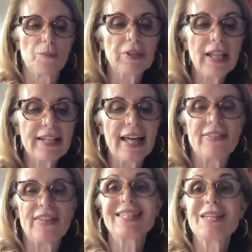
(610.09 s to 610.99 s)
to play
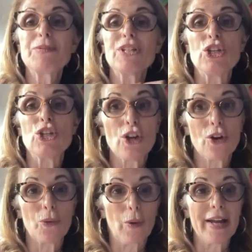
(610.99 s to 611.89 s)
that, that's up to
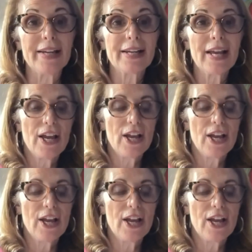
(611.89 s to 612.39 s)
you, right?